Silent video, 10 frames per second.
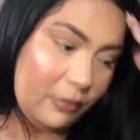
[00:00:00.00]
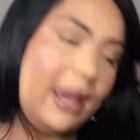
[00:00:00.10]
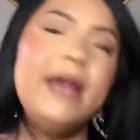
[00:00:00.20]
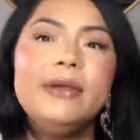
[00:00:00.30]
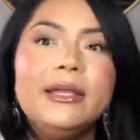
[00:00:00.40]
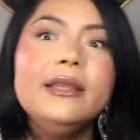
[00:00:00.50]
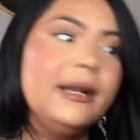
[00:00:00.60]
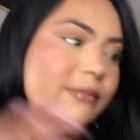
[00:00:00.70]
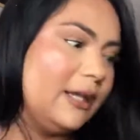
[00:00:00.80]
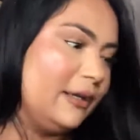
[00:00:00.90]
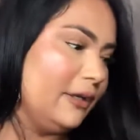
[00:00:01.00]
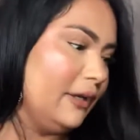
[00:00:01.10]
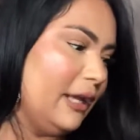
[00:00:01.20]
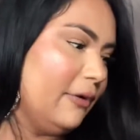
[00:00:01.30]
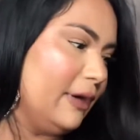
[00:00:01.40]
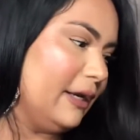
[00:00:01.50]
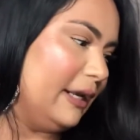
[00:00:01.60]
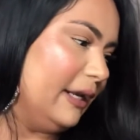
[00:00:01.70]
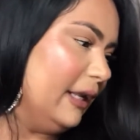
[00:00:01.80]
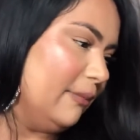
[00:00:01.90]
Everything that I'm telling you, you're gonna
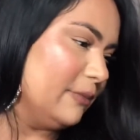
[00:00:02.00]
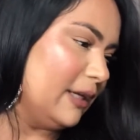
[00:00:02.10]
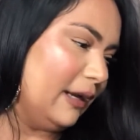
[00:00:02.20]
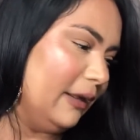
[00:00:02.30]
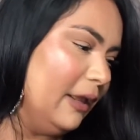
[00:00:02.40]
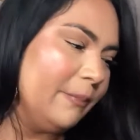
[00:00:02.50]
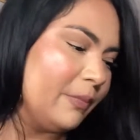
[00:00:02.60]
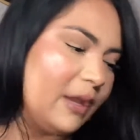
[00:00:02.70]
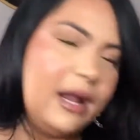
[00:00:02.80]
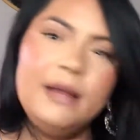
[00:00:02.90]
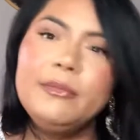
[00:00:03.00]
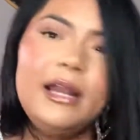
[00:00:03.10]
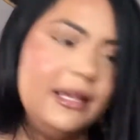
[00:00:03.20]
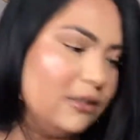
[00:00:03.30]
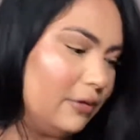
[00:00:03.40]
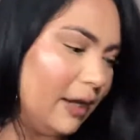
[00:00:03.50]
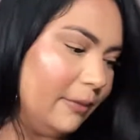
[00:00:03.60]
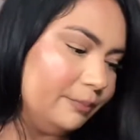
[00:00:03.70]
need it. I'm not lying to you.